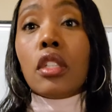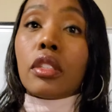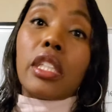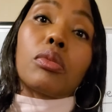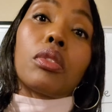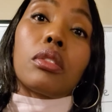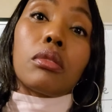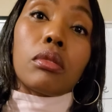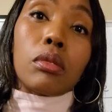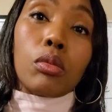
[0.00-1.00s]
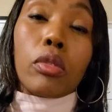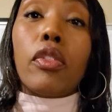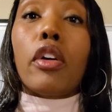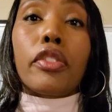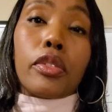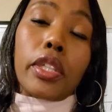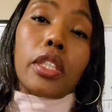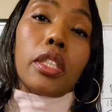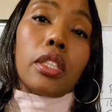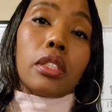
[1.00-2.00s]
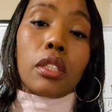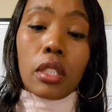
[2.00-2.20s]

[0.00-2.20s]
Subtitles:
That's what revolving credit is.